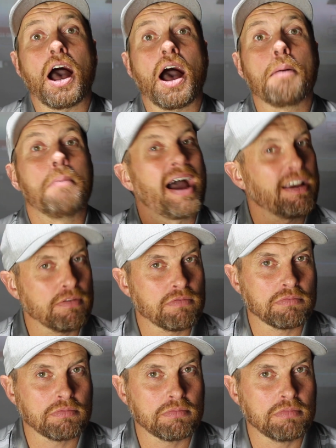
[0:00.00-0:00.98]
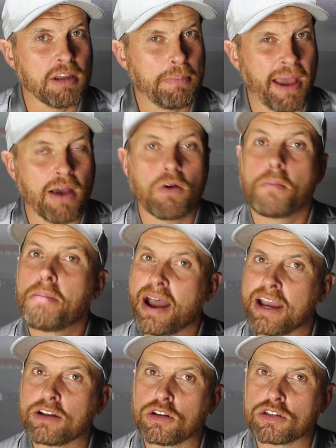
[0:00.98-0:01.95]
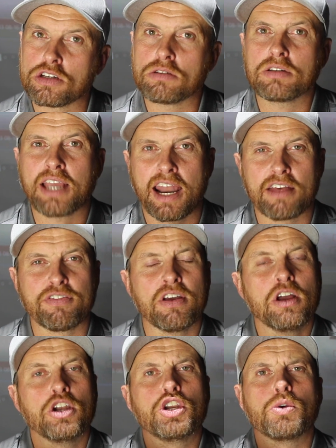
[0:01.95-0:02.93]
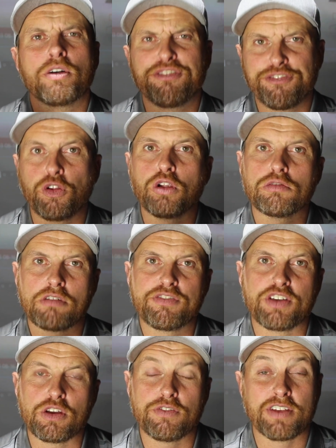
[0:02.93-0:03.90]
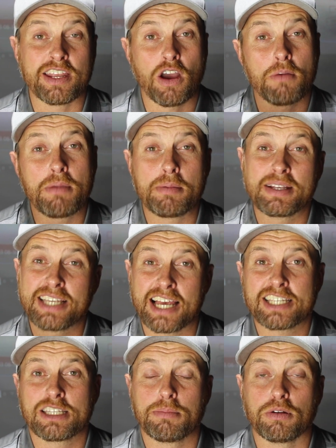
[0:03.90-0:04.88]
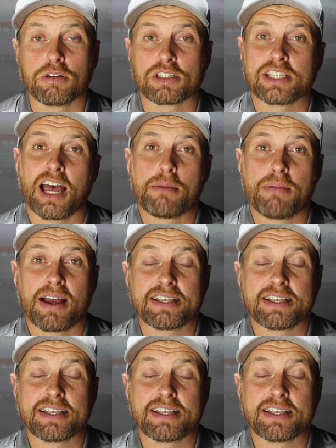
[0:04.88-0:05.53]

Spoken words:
I might nip out and buy a dozen, kind of do a full review video and maybe test the balls side by